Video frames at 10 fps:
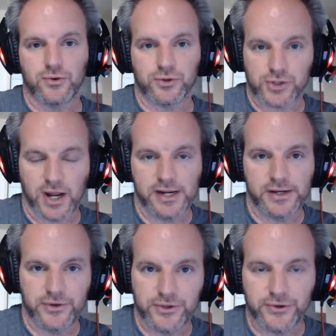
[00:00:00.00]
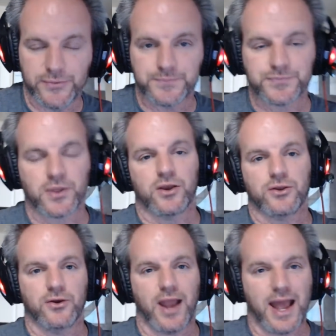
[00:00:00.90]
trying to do,
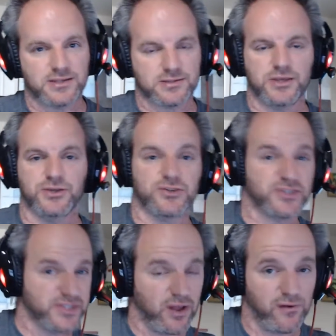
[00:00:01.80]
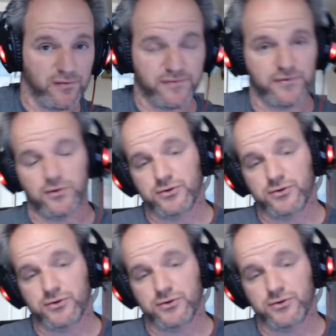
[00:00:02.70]
you're asking yourself,